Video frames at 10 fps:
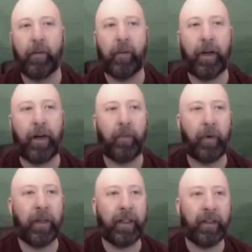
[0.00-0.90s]
We're up
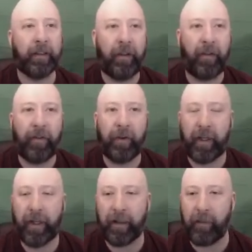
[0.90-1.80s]
1-0 in the
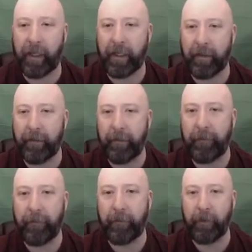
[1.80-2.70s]
39th minute.
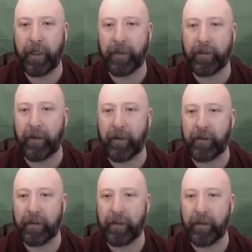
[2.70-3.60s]
Right at the start of
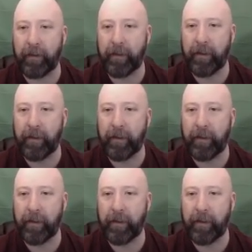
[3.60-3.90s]
it, so...